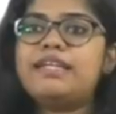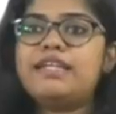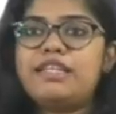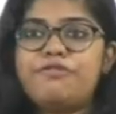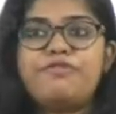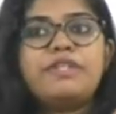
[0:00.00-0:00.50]

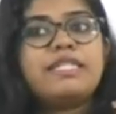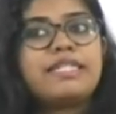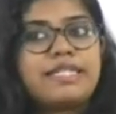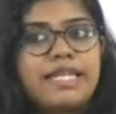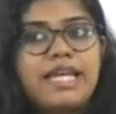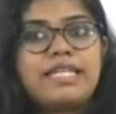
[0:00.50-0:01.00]
The first
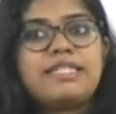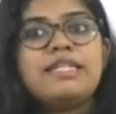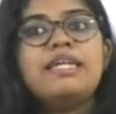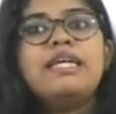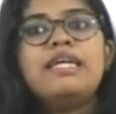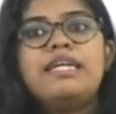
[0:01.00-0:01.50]
stage,
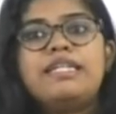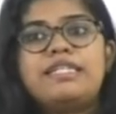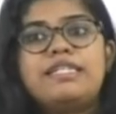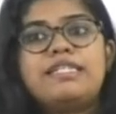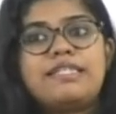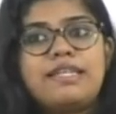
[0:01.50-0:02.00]
it's
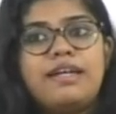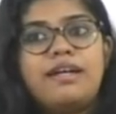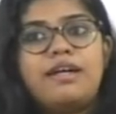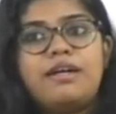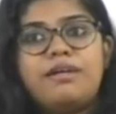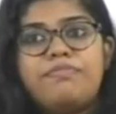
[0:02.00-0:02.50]

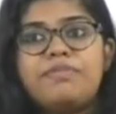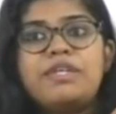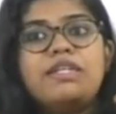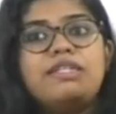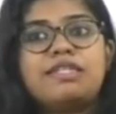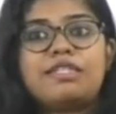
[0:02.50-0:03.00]

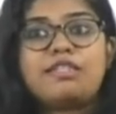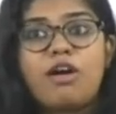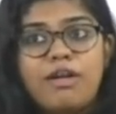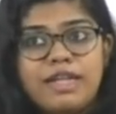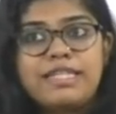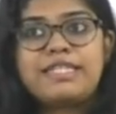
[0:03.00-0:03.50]
a
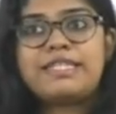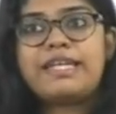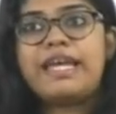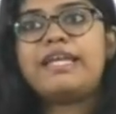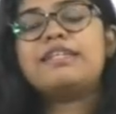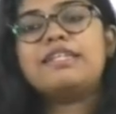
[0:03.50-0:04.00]
solid
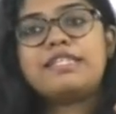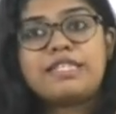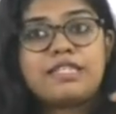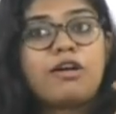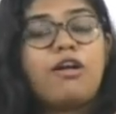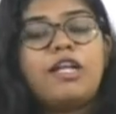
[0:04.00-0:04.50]
state, a
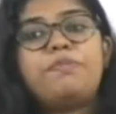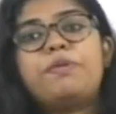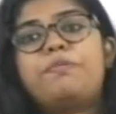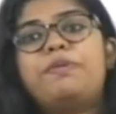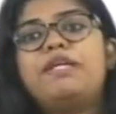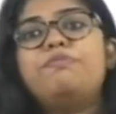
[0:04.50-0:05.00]
solid
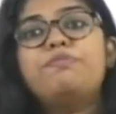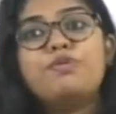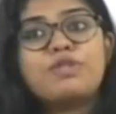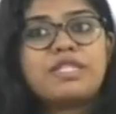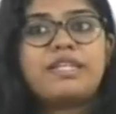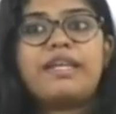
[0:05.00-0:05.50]
propellant
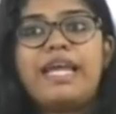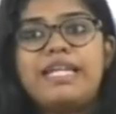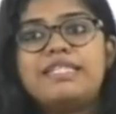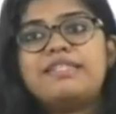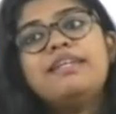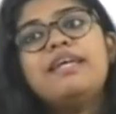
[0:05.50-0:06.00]
booster
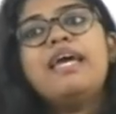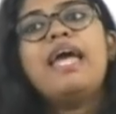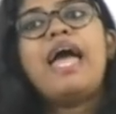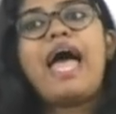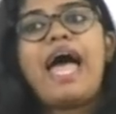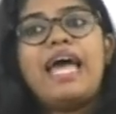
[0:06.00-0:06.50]
engine,
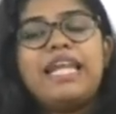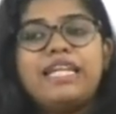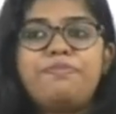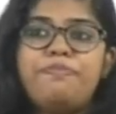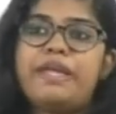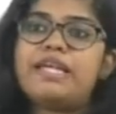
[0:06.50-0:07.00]
and
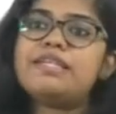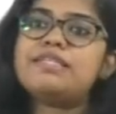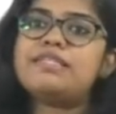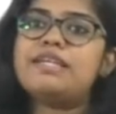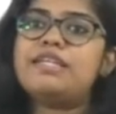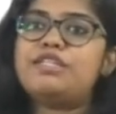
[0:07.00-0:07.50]
it brings
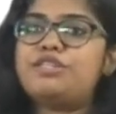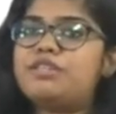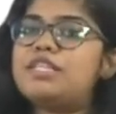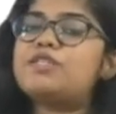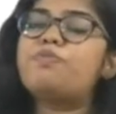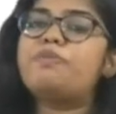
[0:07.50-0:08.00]
it to
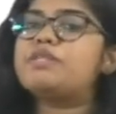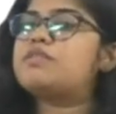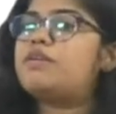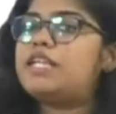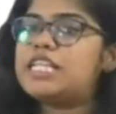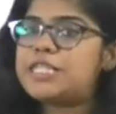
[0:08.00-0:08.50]
the
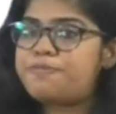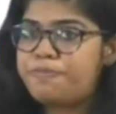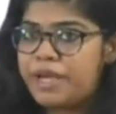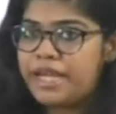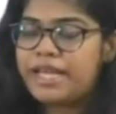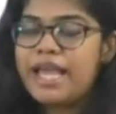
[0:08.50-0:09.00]
supersonic
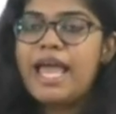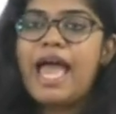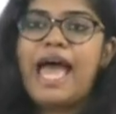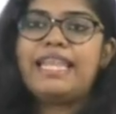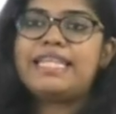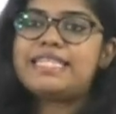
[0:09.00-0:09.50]
speed.
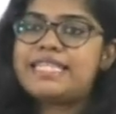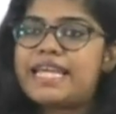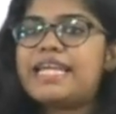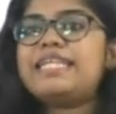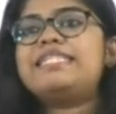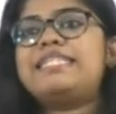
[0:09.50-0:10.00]
And the
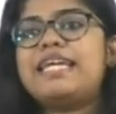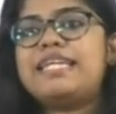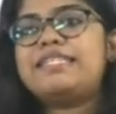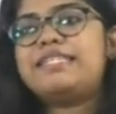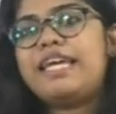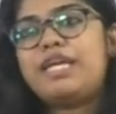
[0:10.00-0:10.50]
second
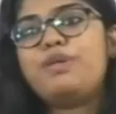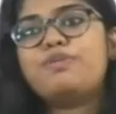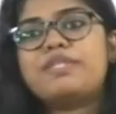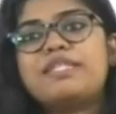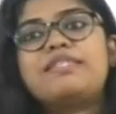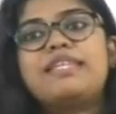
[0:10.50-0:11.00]
stage, they
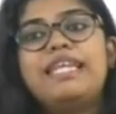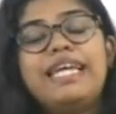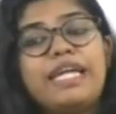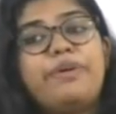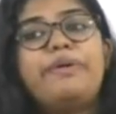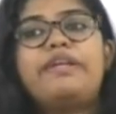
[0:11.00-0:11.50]
use a
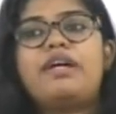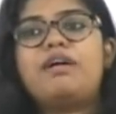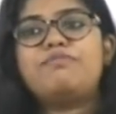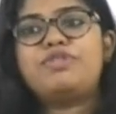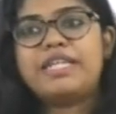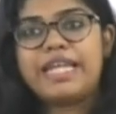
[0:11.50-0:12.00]
liquid
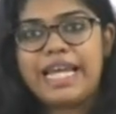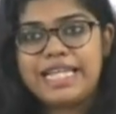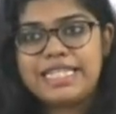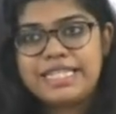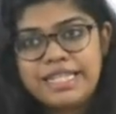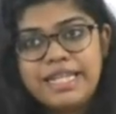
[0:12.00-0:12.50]
ramjet
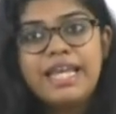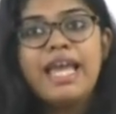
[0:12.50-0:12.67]
engine,